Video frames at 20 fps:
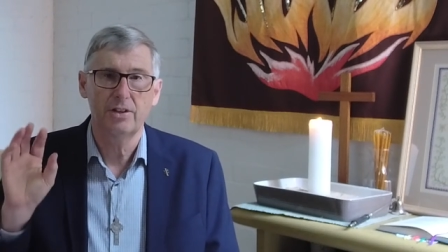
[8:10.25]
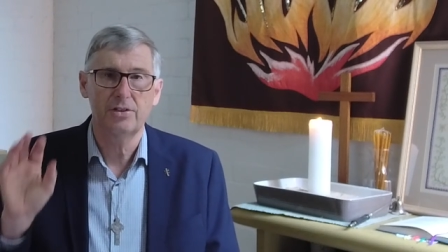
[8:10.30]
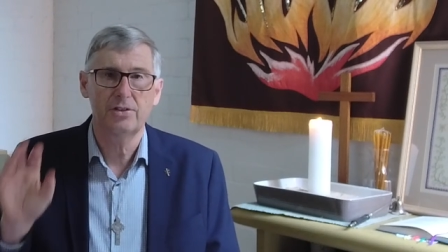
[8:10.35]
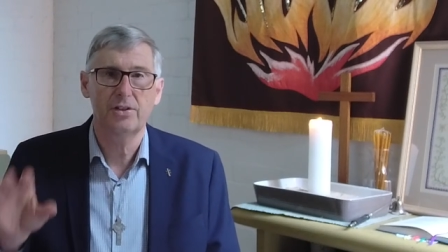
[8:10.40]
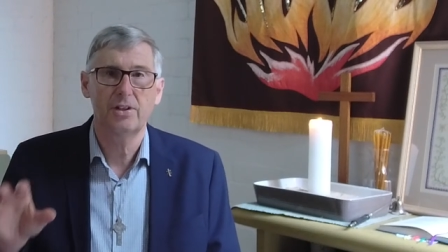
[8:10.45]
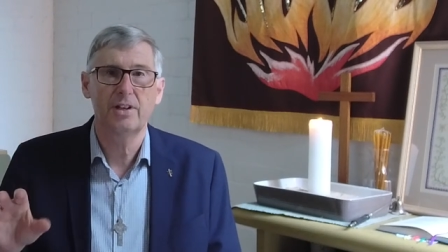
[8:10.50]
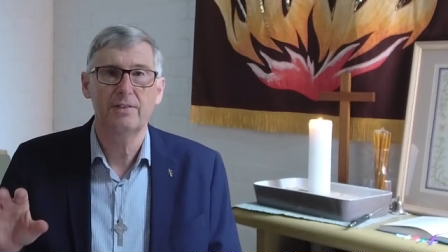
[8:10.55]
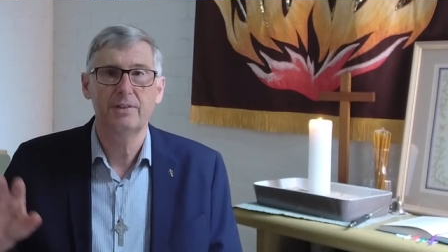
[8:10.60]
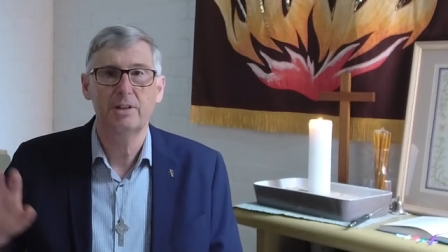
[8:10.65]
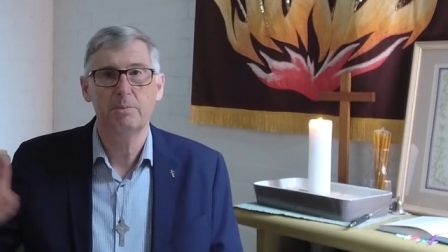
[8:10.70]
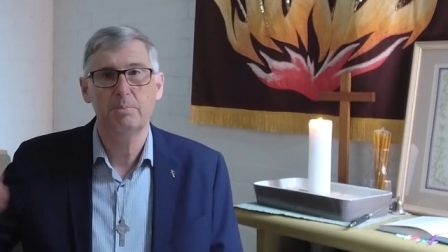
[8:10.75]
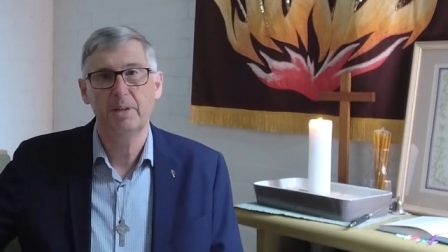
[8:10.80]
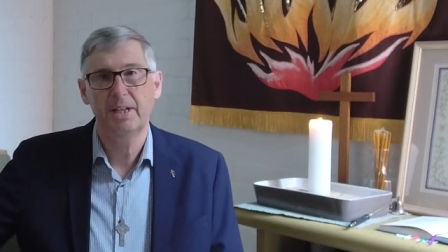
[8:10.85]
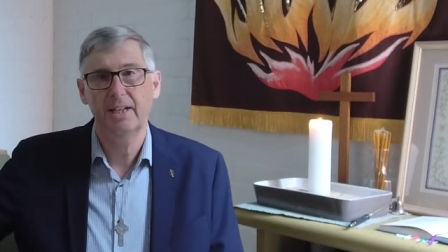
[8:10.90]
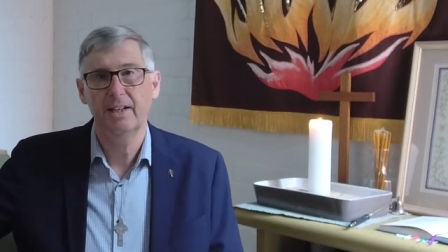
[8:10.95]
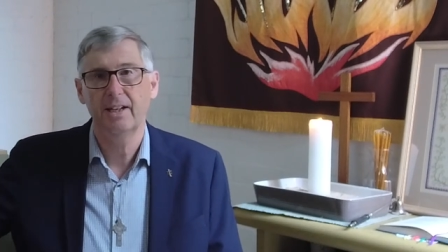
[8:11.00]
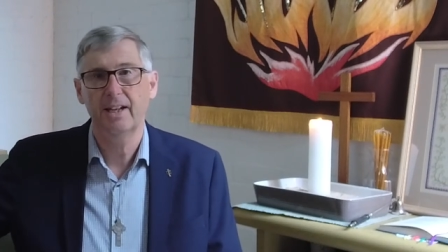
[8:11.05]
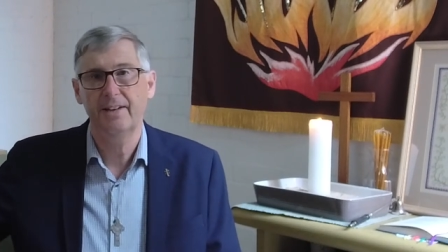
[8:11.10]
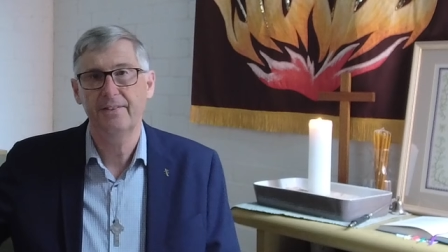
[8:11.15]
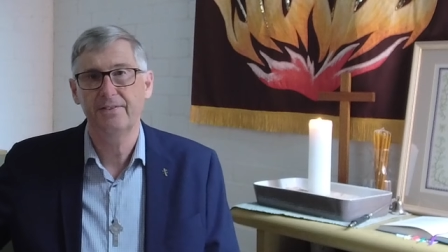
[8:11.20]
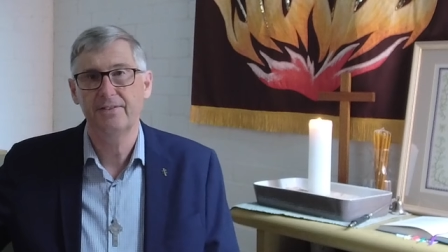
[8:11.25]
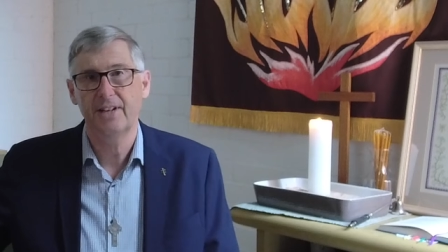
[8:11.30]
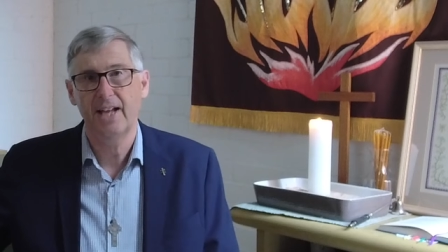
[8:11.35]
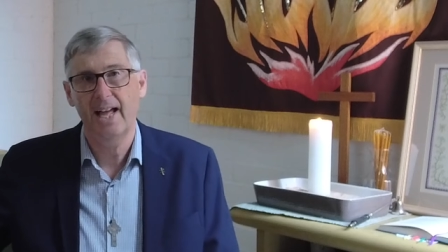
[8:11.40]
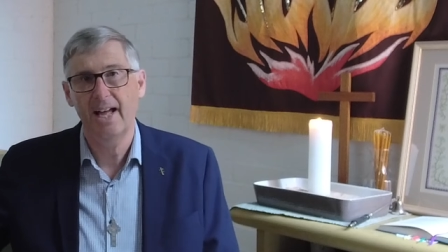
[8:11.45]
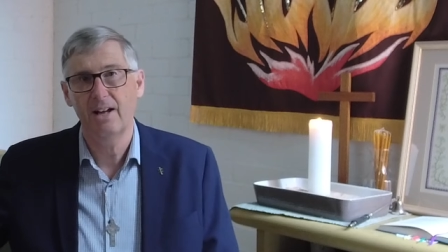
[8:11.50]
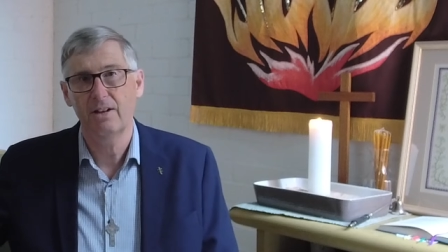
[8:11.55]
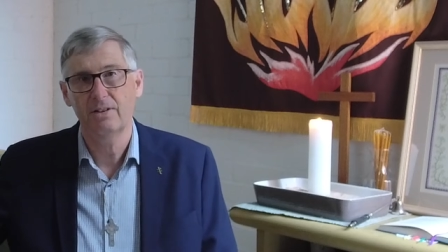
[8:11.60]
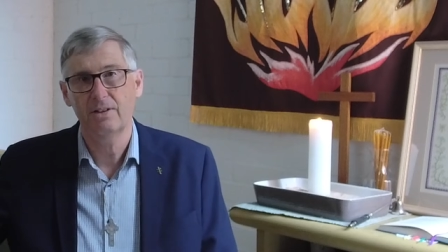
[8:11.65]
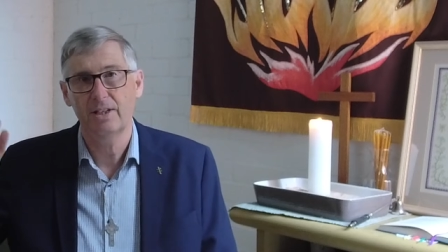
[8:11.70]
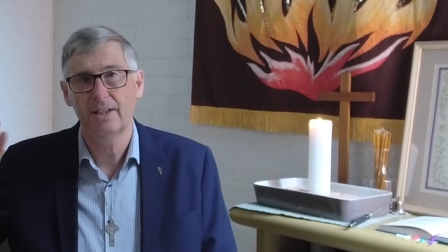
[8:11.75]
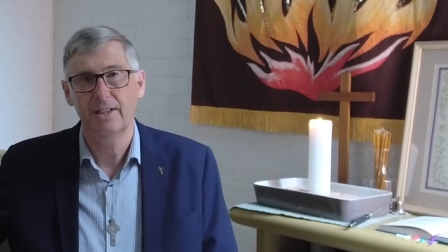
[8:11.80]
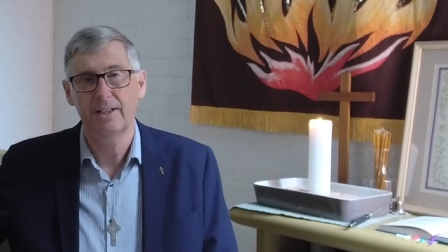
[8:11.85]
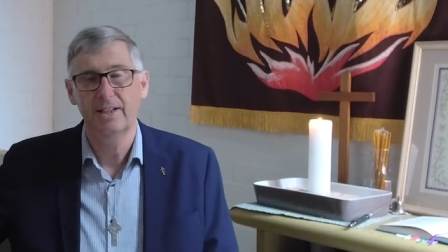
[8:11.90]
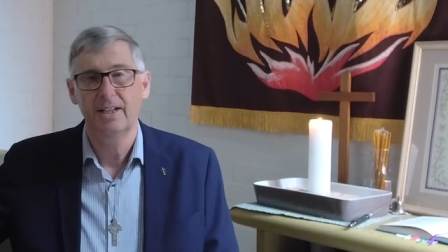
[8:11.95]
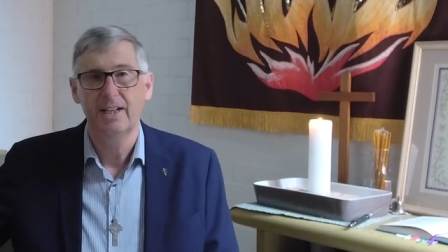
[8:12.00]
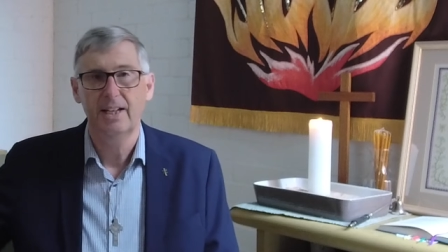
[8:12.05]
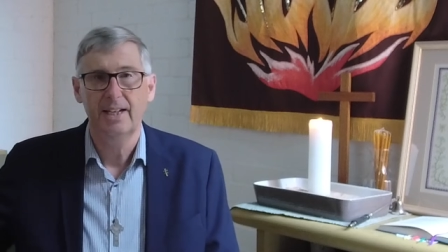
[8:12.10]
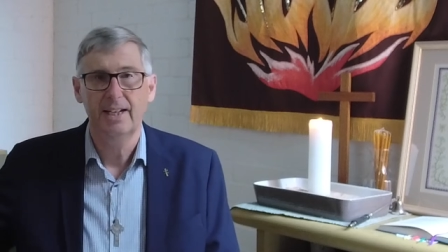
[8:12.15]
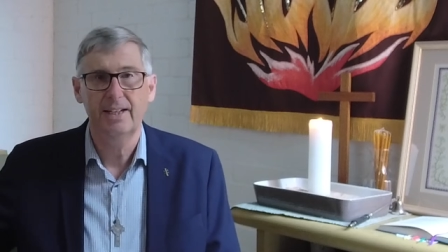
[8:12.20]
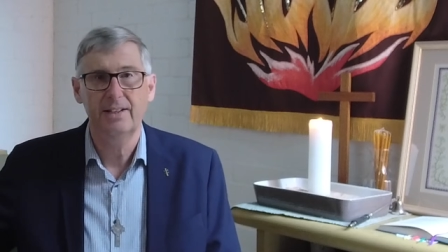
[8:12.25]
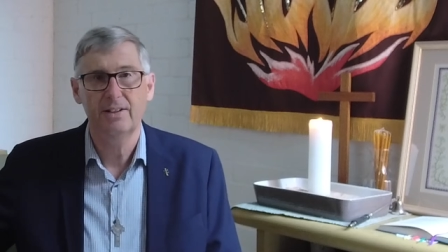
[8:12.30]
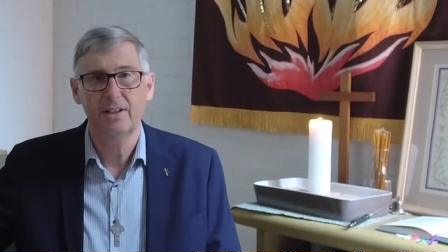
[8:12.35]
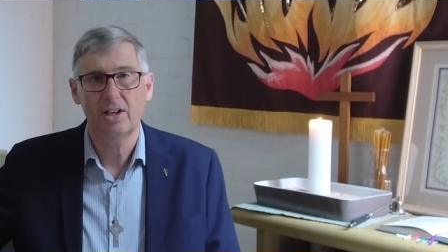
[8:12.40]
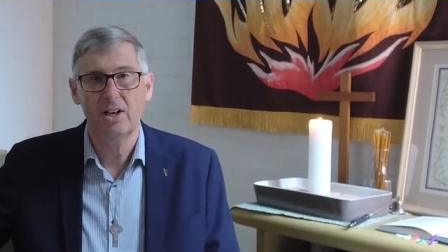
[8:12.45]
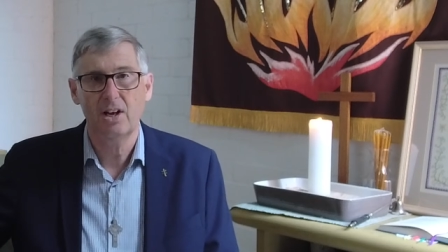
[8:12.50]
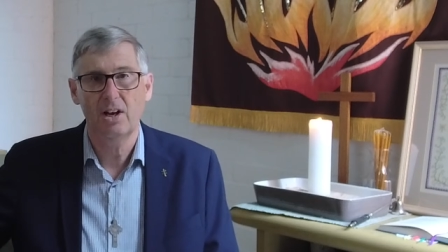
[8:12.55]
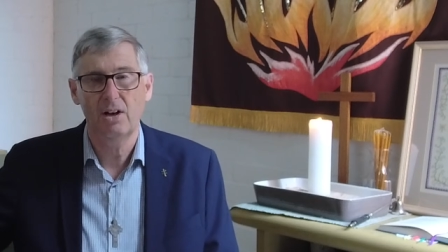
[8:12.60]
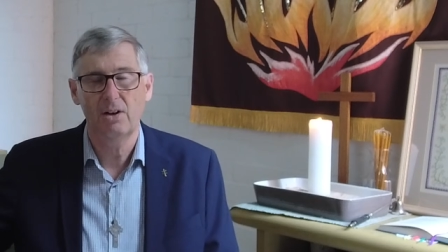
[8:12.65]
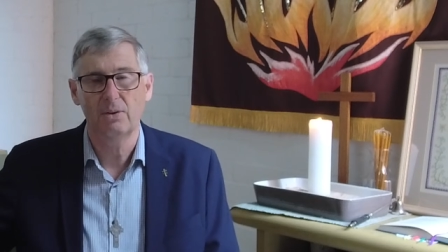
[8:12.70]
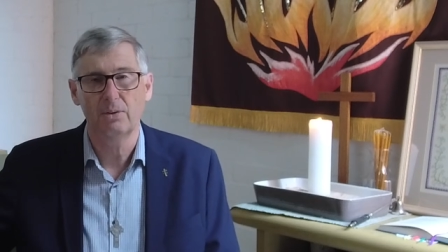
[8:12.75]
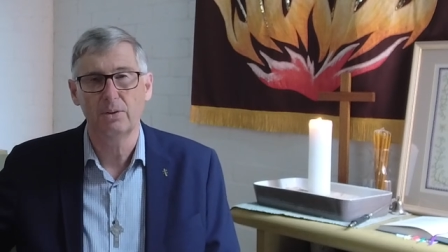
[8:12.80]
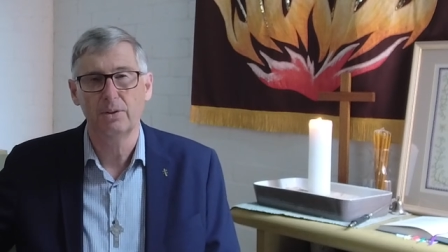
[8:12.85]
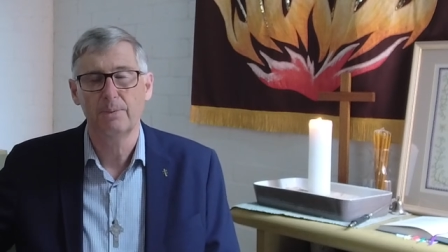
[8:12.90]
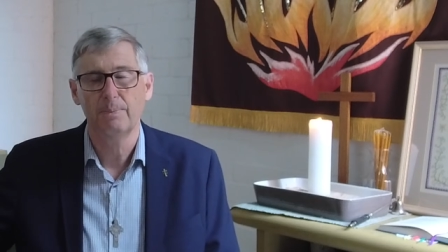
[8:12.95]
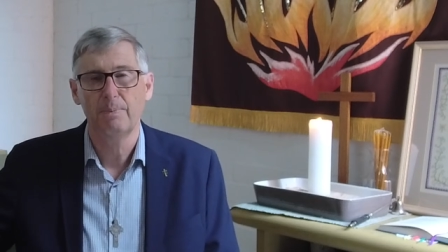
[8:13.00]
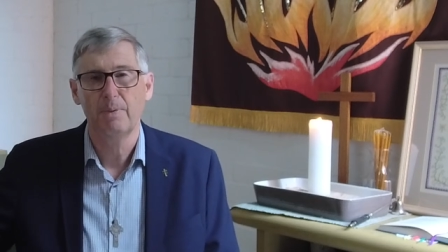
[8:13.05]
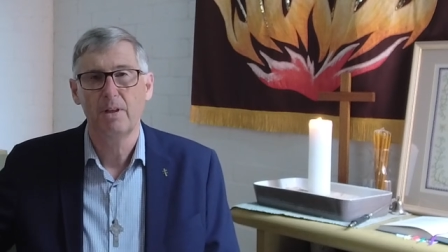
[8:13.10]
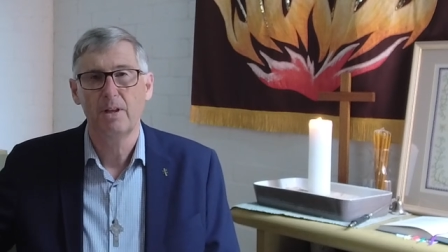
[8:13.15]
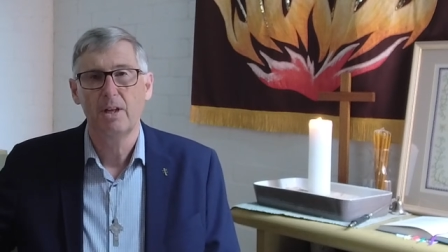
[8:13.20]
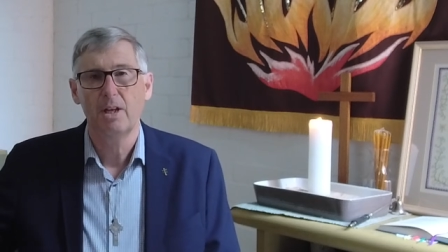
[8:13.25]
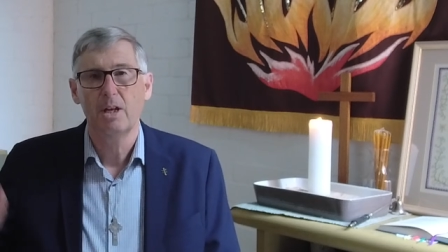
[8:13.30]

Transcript: servant being left out in the cold,